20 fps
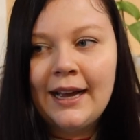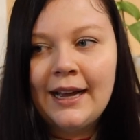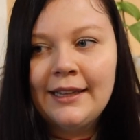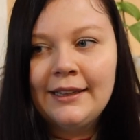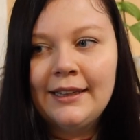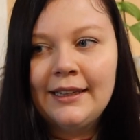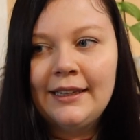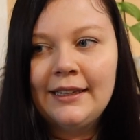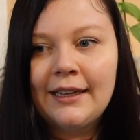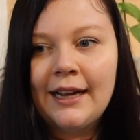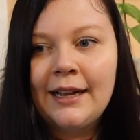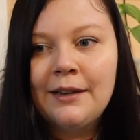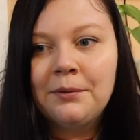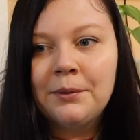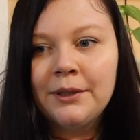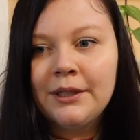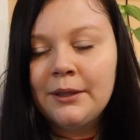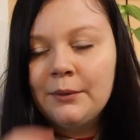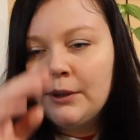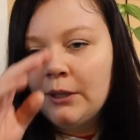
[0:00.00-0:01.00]
I think I
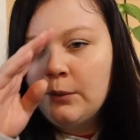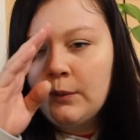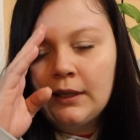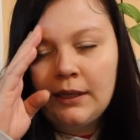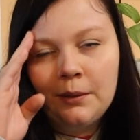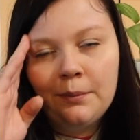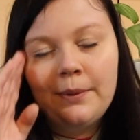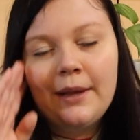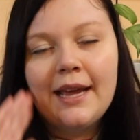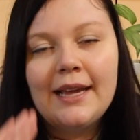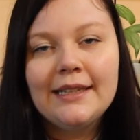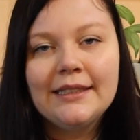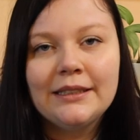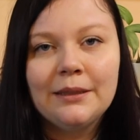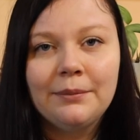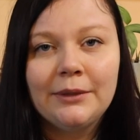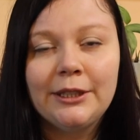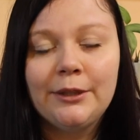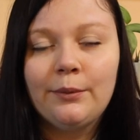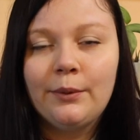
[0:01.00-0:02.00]
really wouldn't want to pay
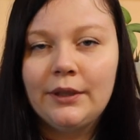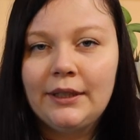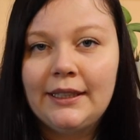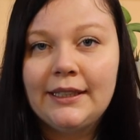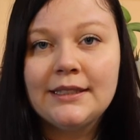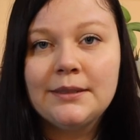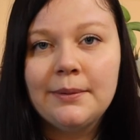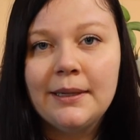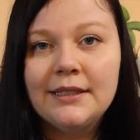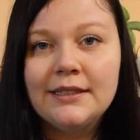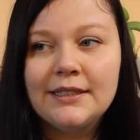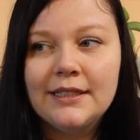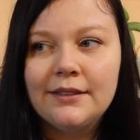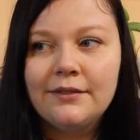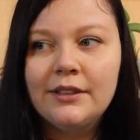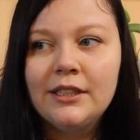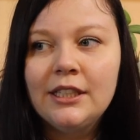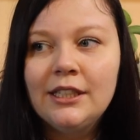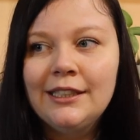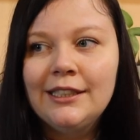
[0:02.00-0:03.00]
something really
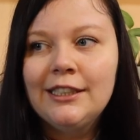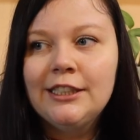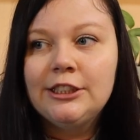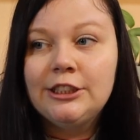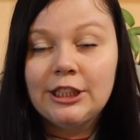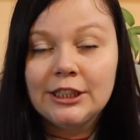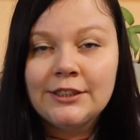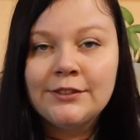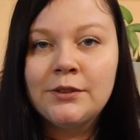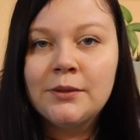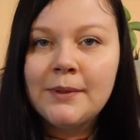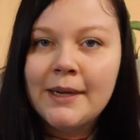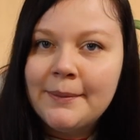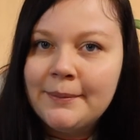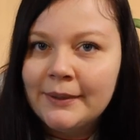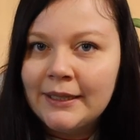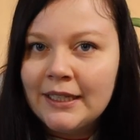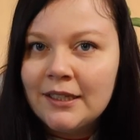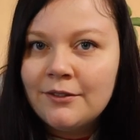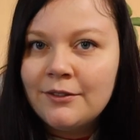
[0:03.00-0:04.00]
expensive just for my
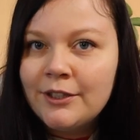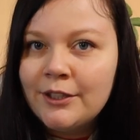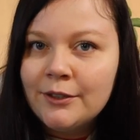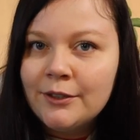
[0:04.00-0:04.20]
plant